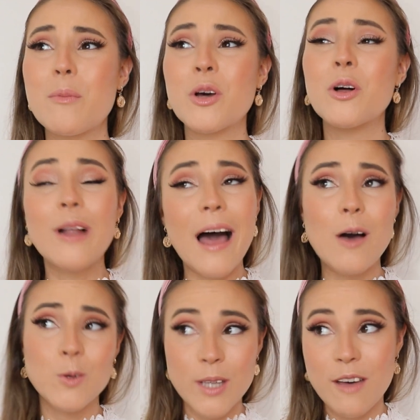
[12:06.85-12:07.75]
girl,
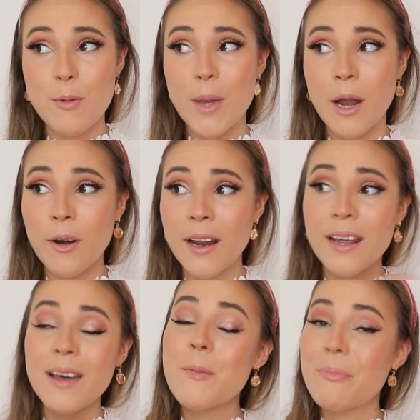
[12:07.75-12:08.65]
I also have a
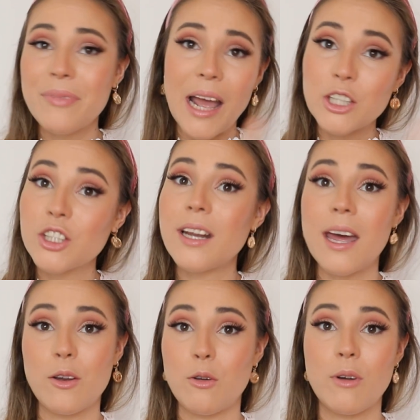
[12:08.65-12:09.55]
period. That shit
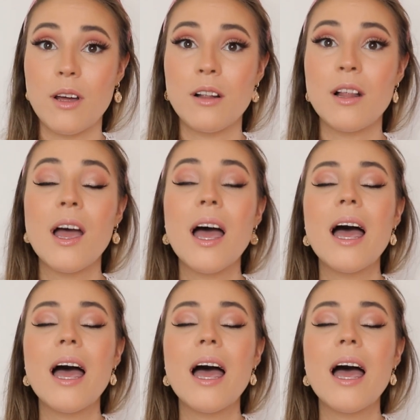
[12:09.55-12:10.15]
ain't real.